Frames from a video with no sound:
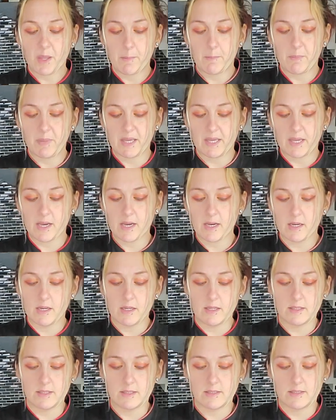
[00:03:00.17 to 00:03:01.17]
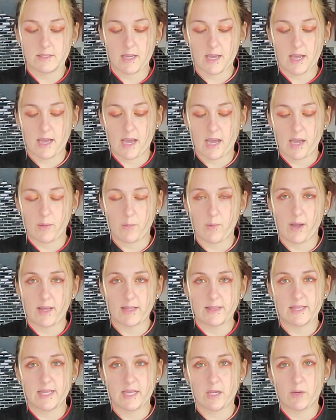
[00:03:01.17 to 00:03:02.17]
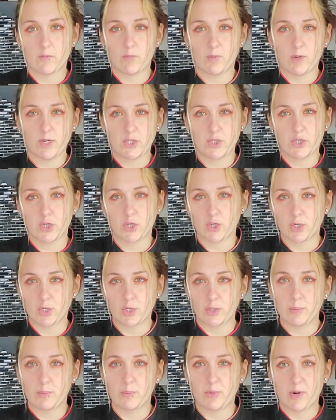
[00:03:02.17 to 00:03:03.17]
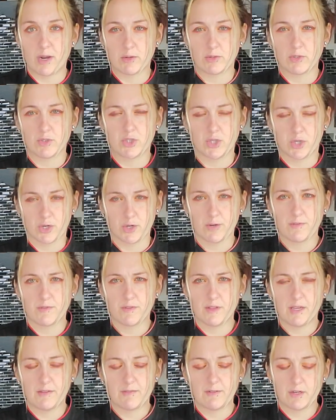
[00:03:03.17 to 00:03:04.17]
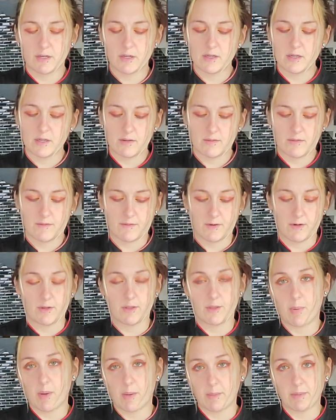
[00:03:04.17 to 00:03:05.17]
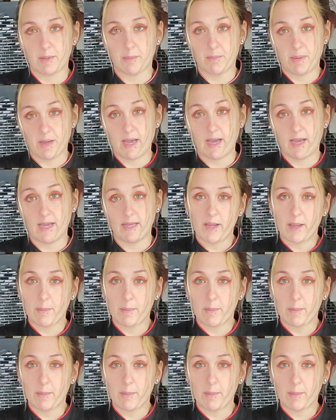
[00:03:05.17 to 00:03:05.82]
because I want that richer brown sugar flavor for the pumpkin pie.